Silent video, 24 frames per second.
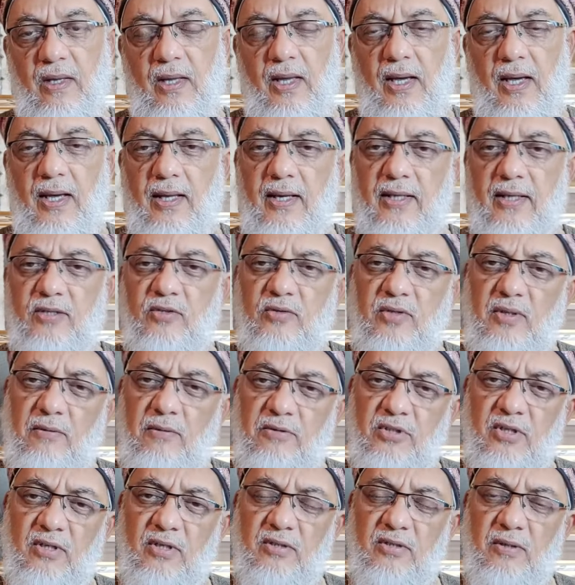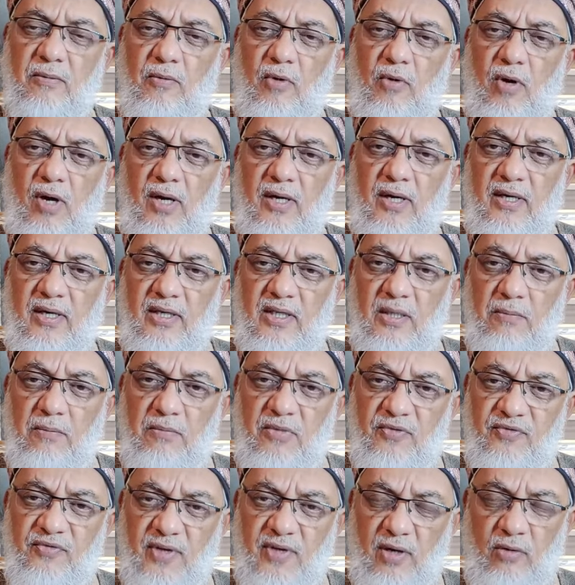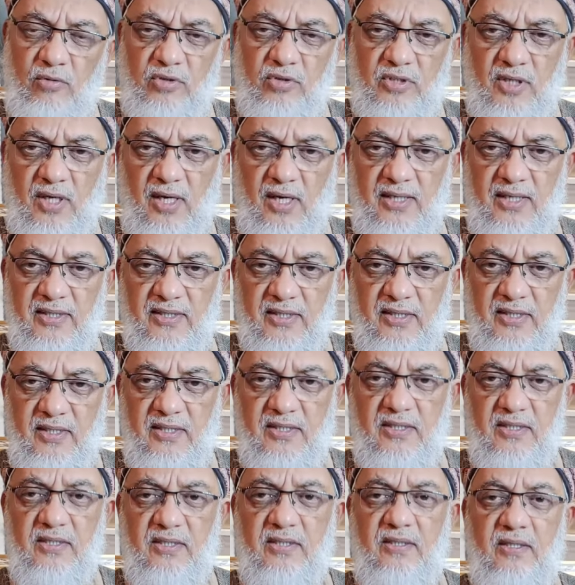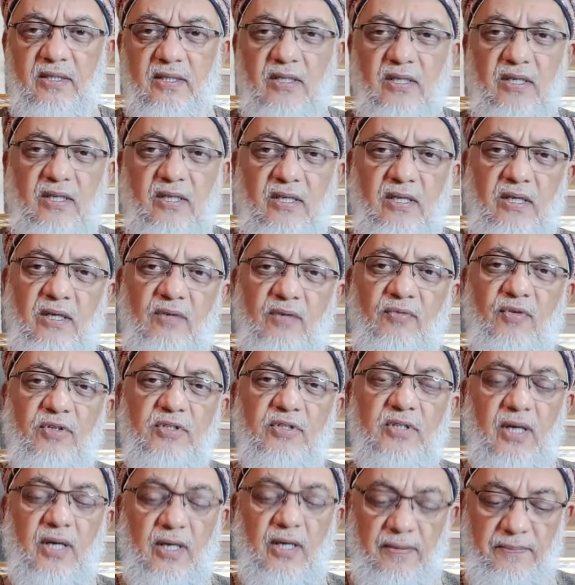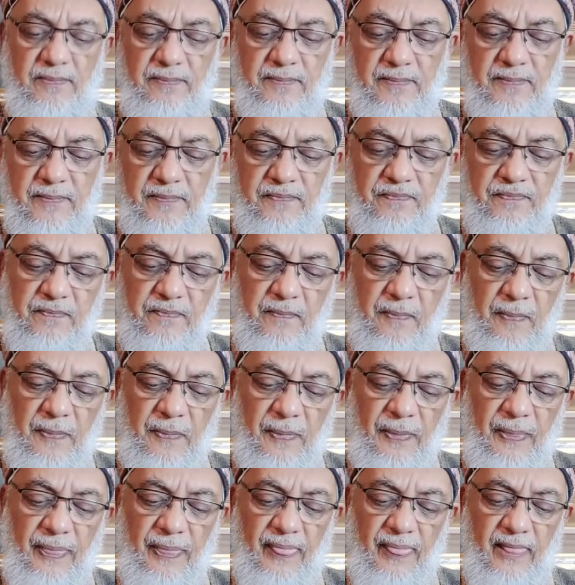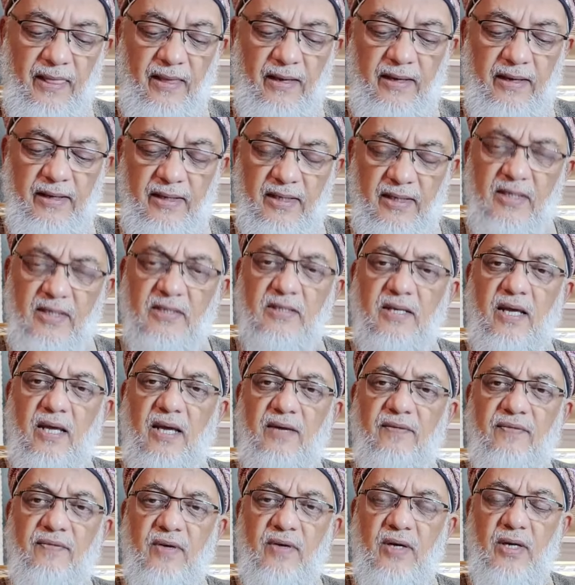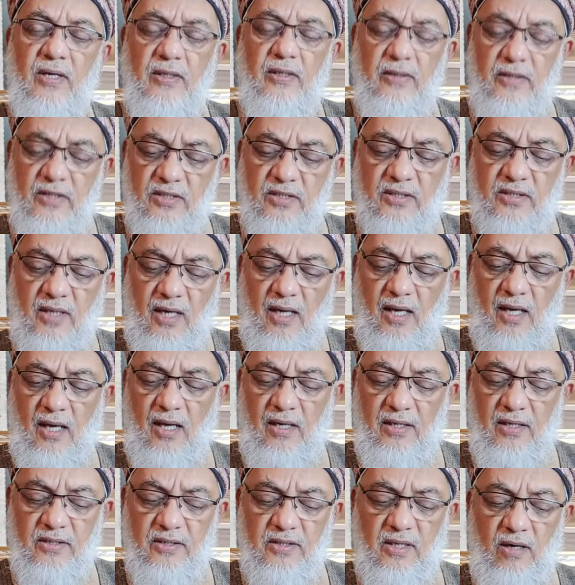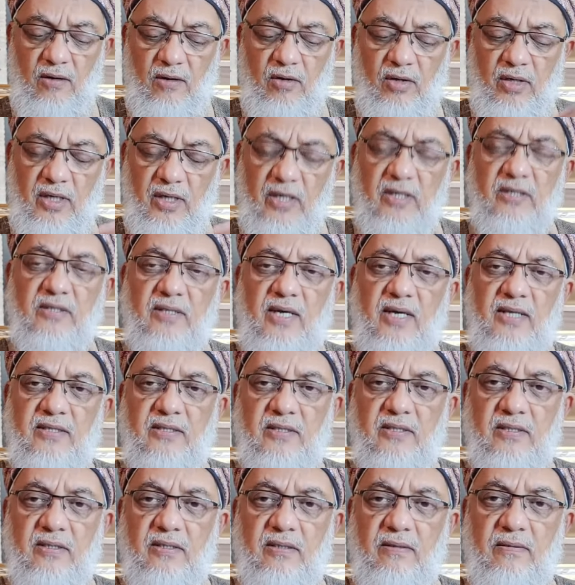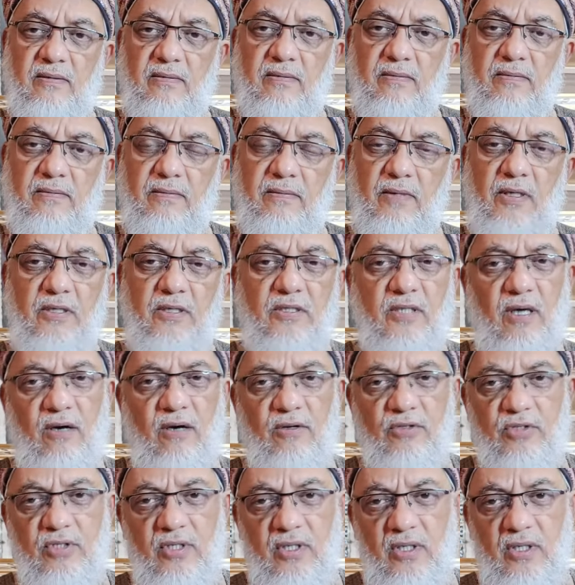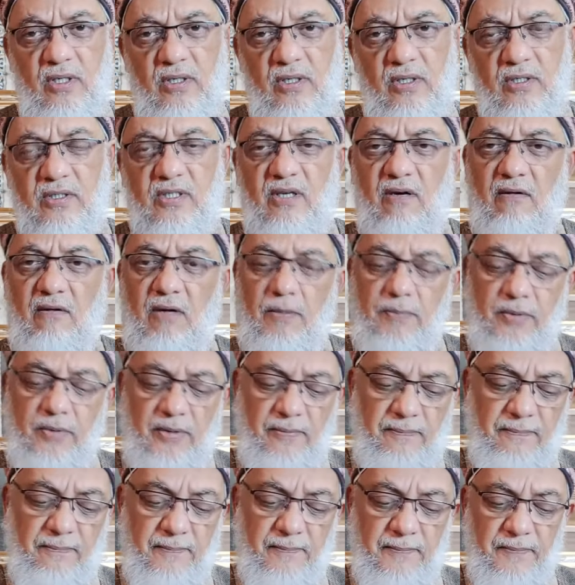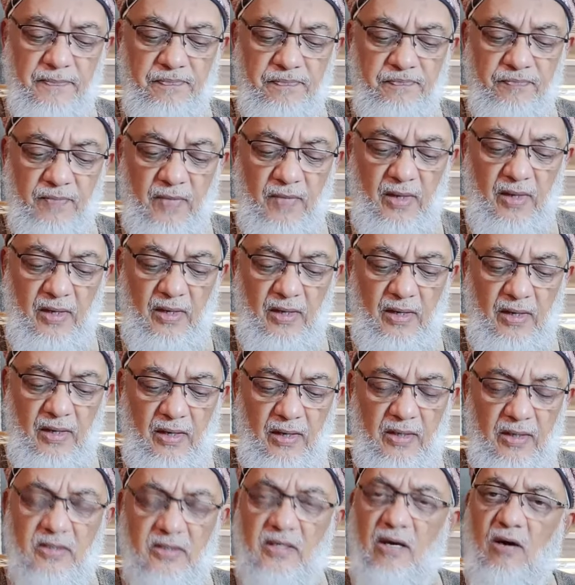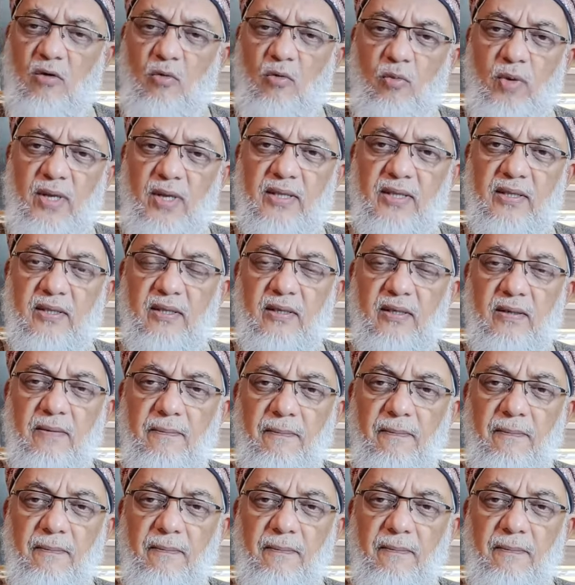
Nabi sallallahu alayhi wa sallam called it the Miftahul Jannah. He said this is the key for Jannah. In this life, this Salah is our greatest asset. It's our shield, it's our weapon. It's our wealth.